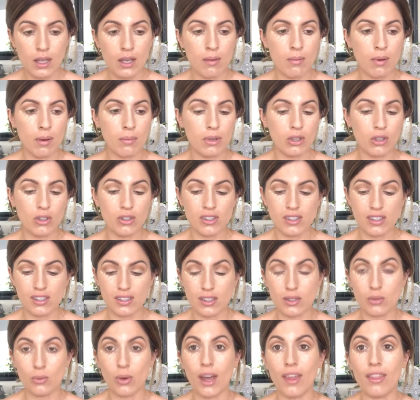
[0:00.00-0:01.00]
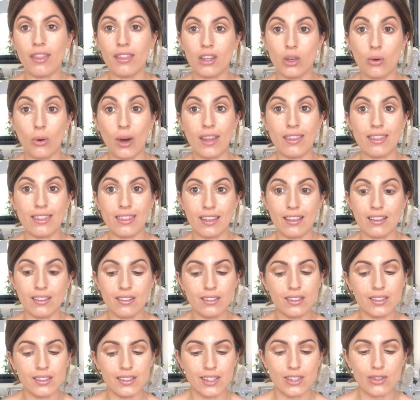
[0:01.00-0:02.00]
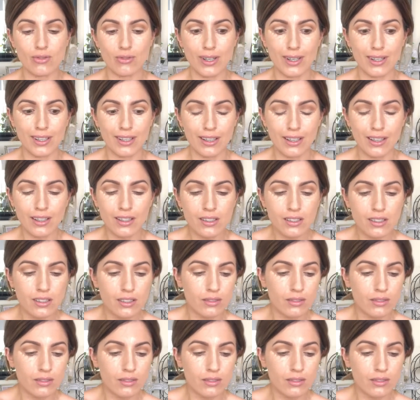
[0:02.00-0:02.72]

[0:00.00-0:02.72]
But because this is quite thin, because it's running out,